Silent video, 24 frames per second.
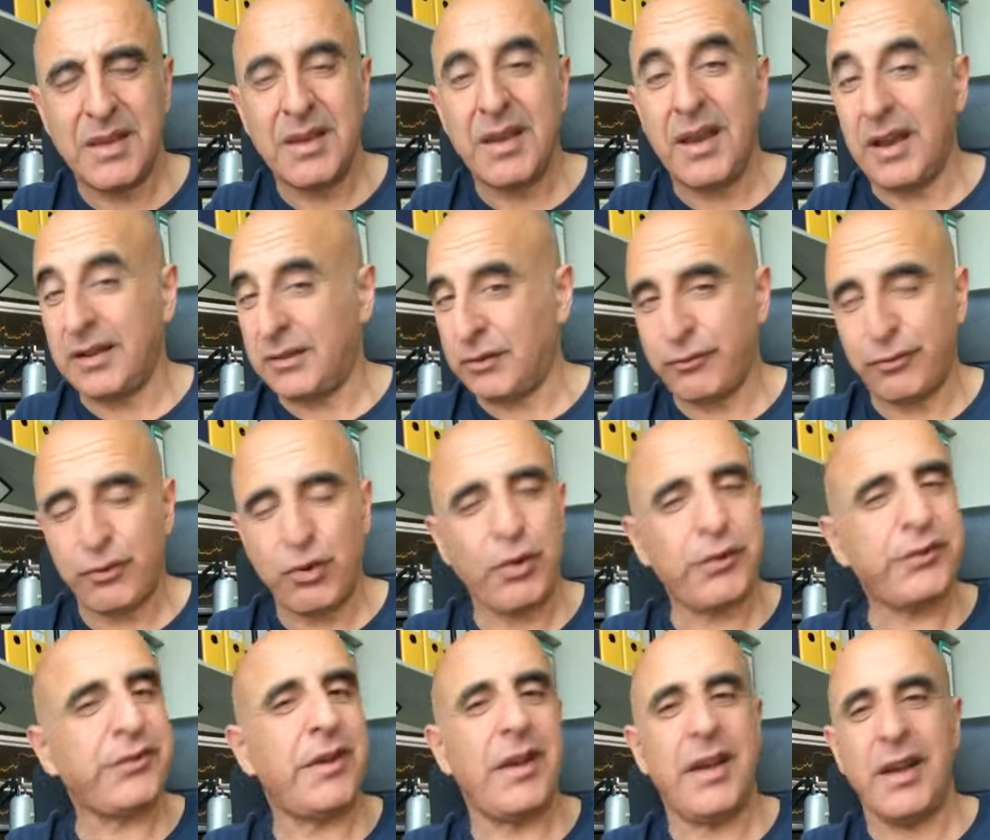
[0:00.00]
And of
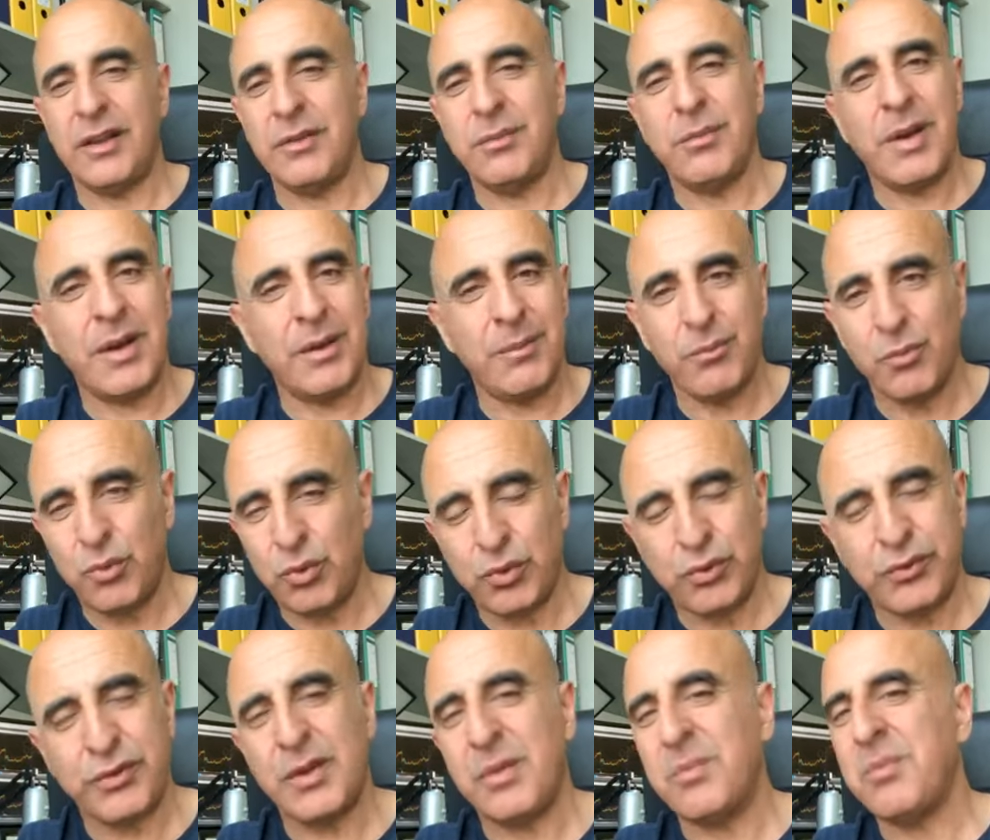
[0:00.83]
course I had my
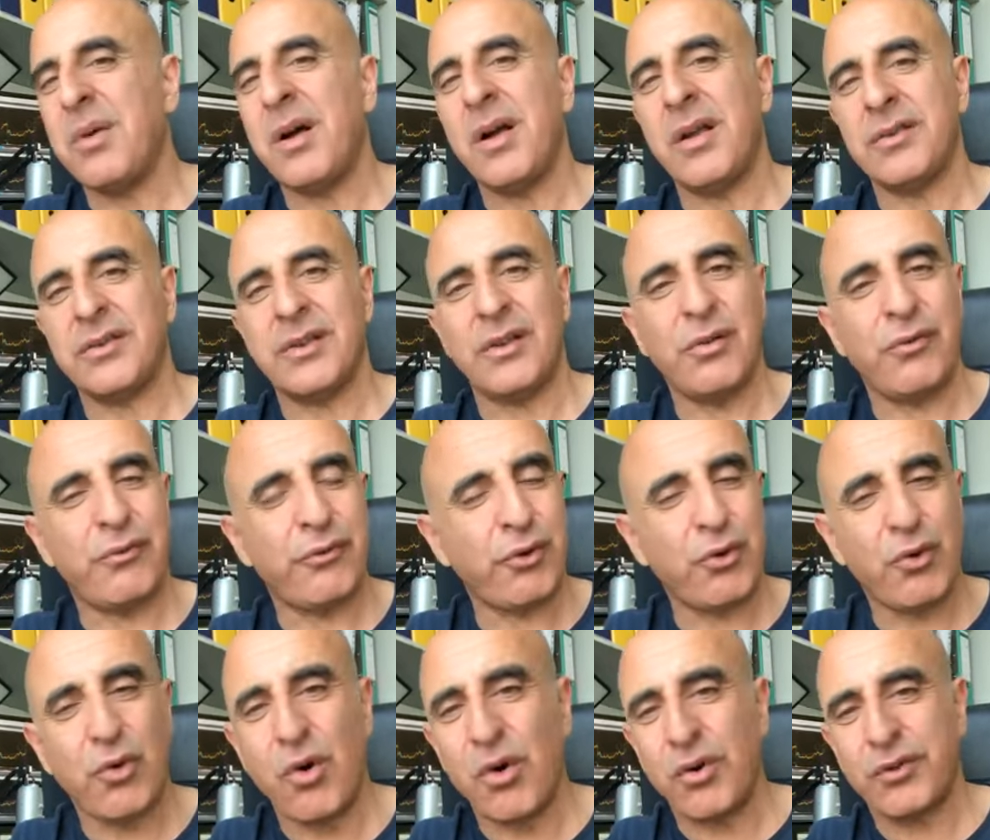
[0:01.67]
losing months, and of
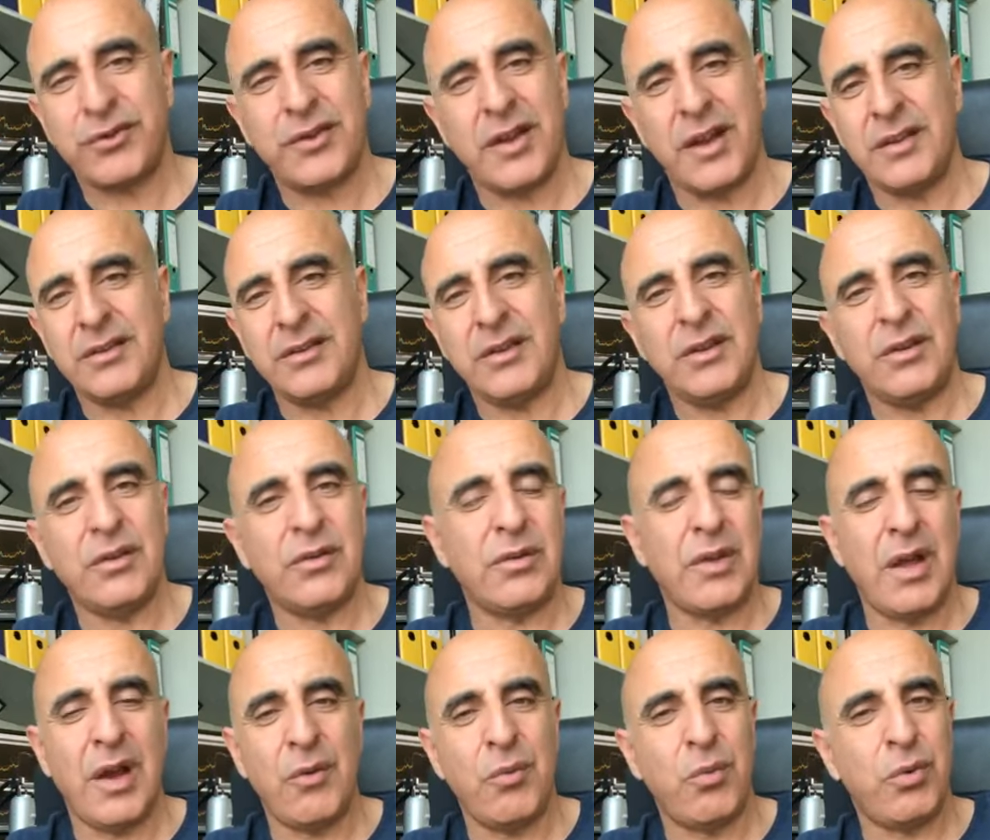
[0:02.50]
course I didn't,
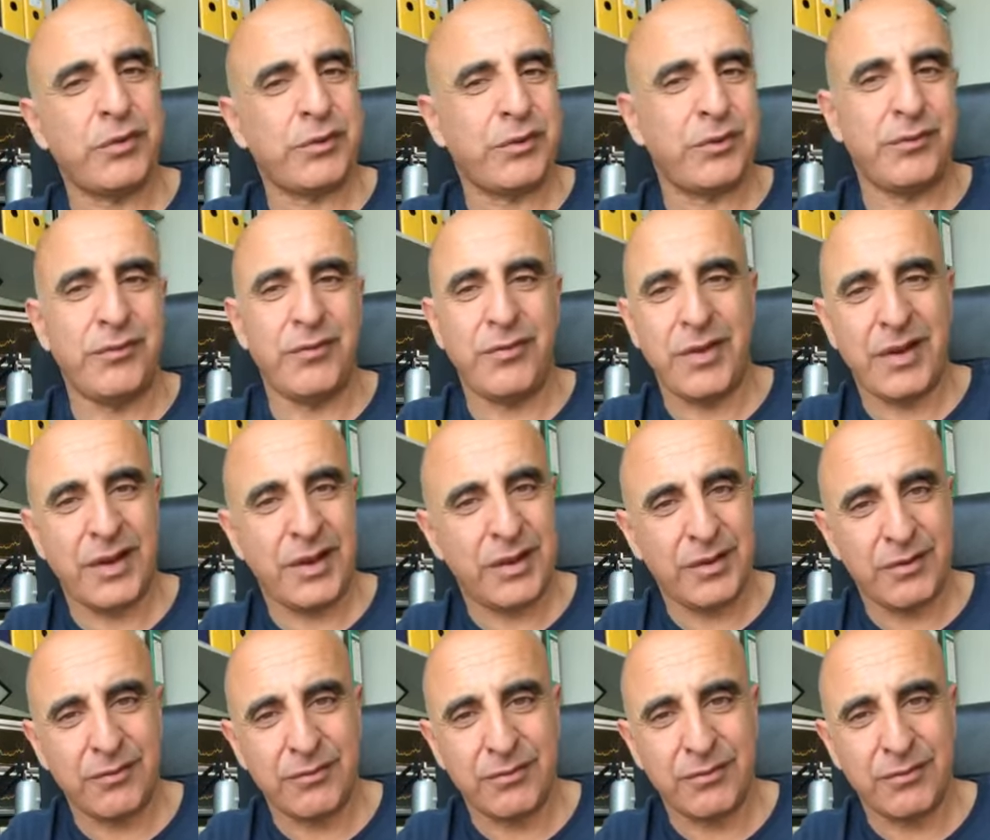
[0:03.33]
I wasn't very